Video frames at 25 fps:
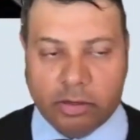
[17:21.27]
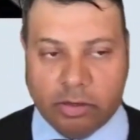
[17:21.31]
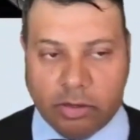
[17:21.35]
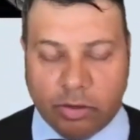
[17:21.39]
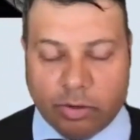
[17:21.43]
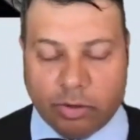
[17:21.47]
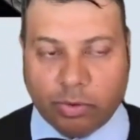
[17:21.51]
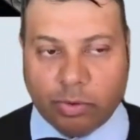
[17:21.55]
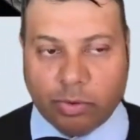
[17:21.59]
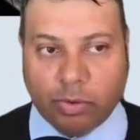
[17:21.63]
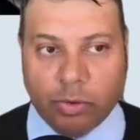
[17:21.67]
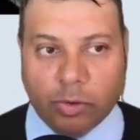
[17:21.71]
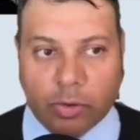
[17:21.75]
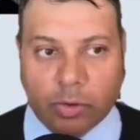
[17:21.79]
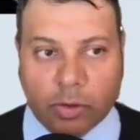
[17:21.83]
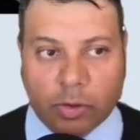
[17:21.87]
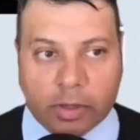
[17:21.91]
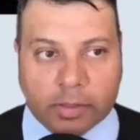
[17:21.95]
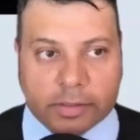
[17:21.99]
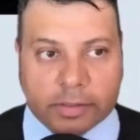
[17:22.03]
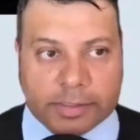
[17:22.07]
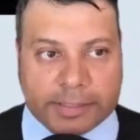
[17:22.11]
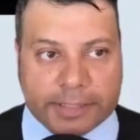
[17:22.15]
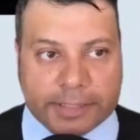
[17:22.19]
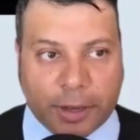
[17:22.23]
cool.
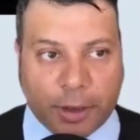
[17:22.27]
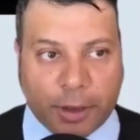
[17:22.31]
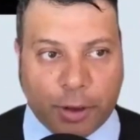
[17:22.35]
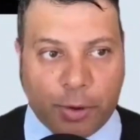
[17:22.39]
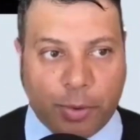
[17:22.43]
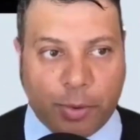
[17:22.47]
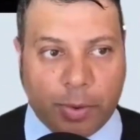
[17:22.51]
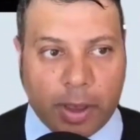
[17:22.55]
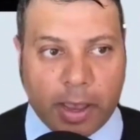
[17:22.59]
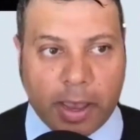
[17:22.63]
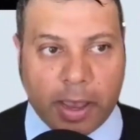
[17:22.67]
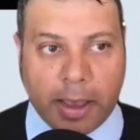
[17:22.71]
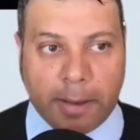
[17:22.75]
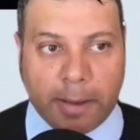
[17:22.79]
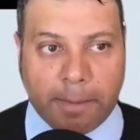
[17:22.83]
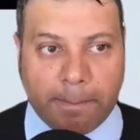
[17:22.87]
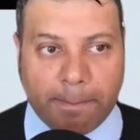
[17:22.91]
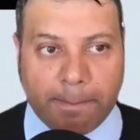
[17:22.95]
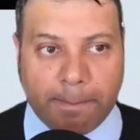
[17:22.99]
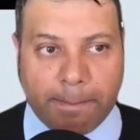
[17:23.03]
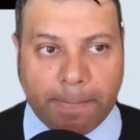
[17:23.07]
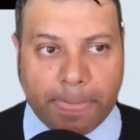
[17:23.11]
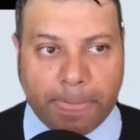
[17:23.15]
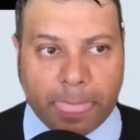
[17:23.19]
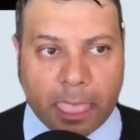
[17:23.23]
So
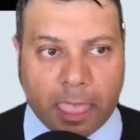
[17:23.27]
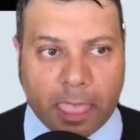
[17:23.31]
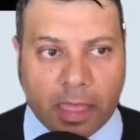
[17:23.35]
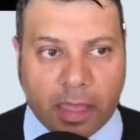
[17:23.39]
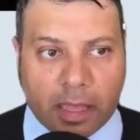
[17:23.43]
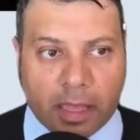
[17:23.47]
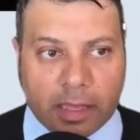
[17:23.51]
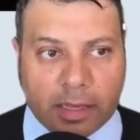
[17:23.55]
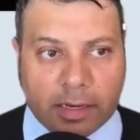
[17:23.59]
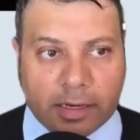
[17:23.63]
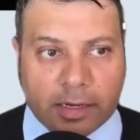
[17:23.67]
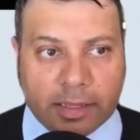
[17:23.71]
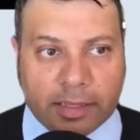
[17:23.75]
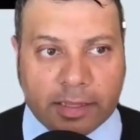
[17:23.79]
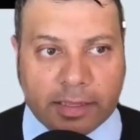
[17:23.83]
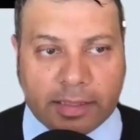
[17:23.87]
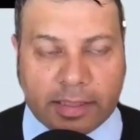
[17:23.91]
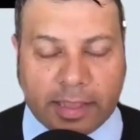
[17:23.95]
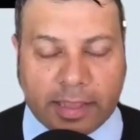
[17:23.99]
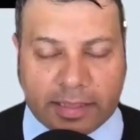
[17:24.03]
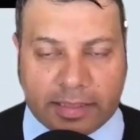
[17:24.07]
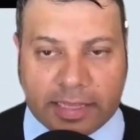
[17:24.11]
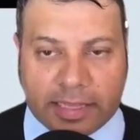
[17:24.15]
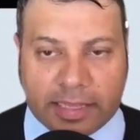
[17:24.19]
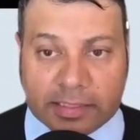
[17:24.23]

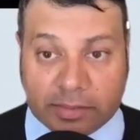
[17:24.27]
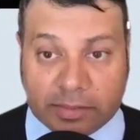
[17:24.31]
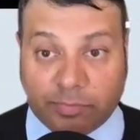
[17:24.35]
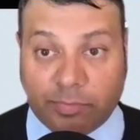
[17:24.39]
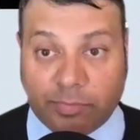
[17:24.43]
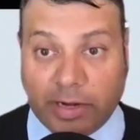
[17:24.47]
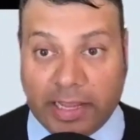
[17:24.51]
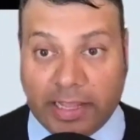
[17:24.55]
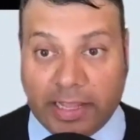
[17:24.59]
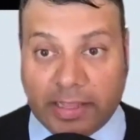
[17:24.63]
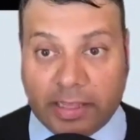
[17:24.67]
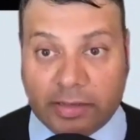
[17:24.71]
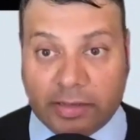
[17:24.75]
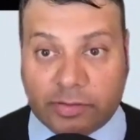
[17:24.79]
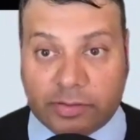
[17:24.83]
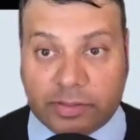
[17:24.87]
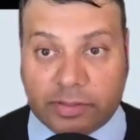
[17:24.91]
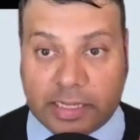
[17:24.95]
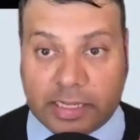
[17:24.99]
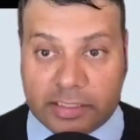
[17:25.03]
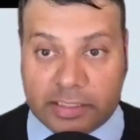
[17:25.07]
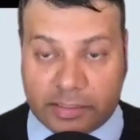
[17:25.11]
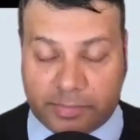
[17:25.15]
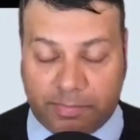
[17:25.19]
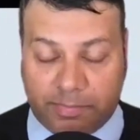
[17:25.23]
that's
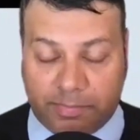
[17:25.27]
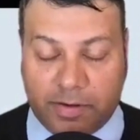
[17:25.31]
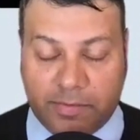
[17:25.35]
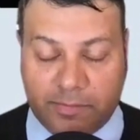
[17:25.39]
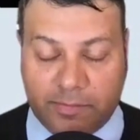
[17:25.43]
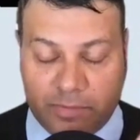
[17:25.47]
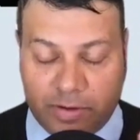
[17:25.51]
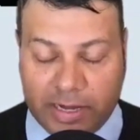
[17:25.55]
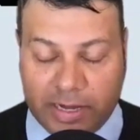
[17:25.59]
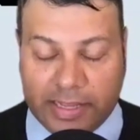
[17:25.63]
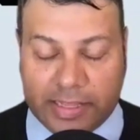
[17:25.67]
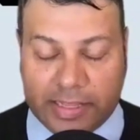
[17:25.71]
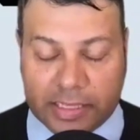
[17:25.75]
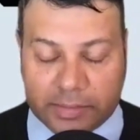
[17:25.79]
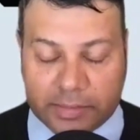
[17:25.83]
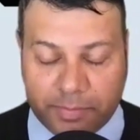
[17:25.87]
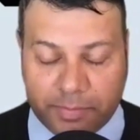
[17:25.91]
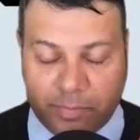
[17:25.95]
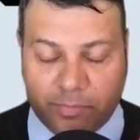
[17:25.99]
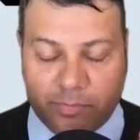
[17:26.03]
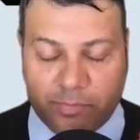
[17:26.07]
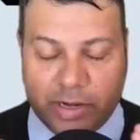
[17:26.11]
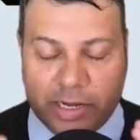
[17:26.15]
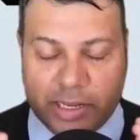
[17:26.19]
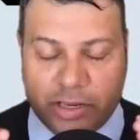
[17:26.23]
been
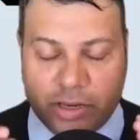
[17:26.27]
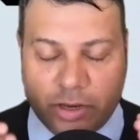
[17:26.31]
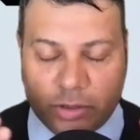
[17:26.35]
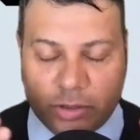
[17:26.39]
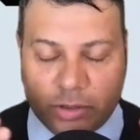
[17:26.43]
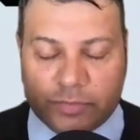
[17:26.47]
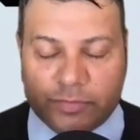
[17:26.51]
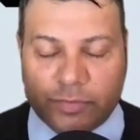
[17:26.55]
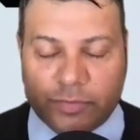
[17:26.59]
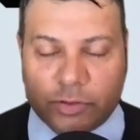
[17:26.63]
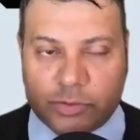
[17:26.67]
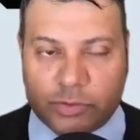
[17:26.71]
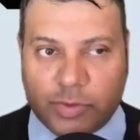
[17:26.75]
really useful